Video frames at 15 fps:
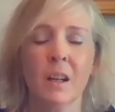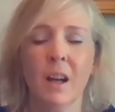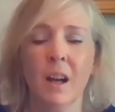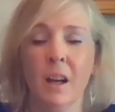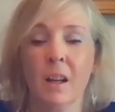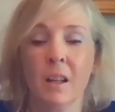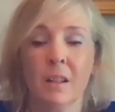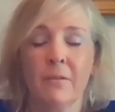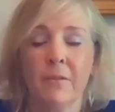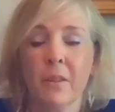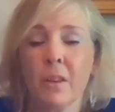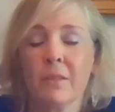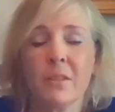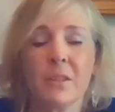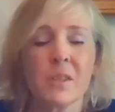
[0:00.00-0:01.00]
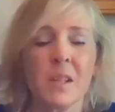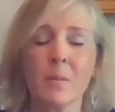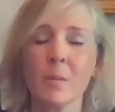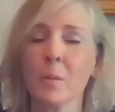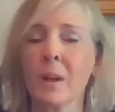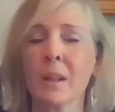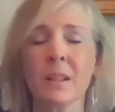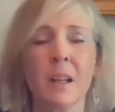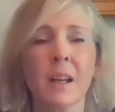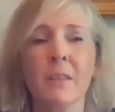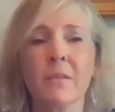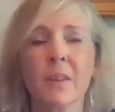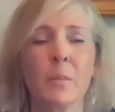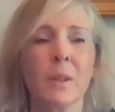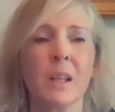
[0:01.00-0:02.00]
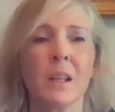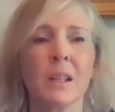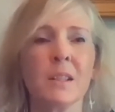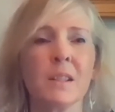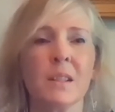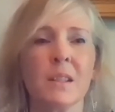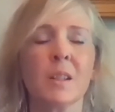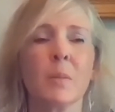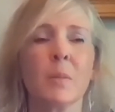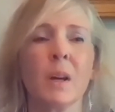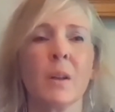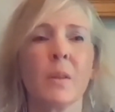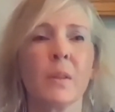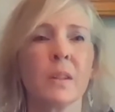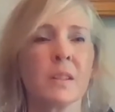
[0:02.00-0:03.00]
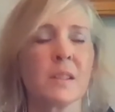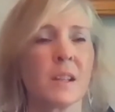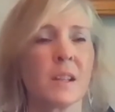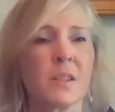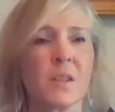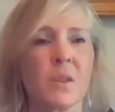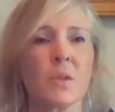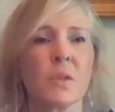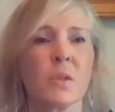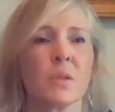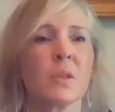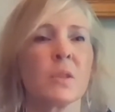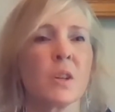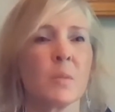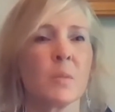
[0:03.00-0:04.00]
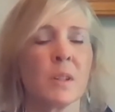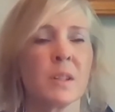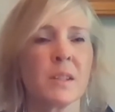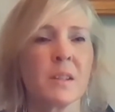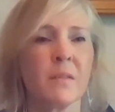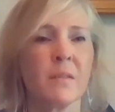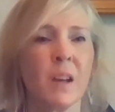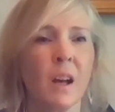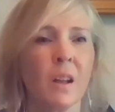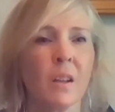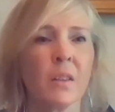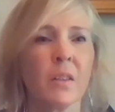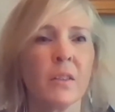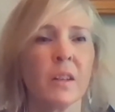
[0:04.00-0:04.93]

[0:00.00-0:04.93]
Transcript: for the first time in my life, I began to think about things like social determinants of health